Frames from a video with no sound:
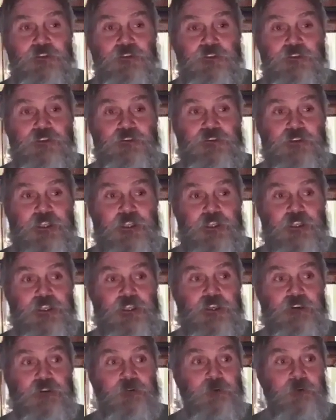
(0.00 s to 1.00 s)
You're showing,
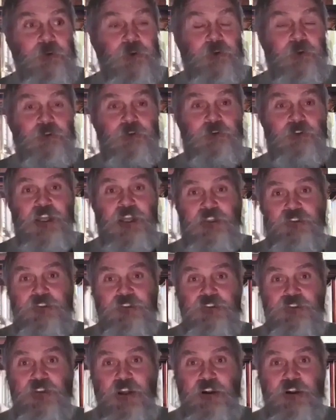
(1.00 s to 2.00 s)
you, you say, you know,
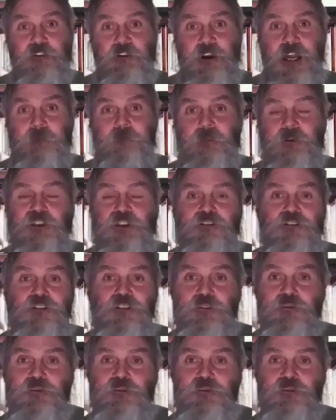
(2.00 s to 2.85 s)
that's just not going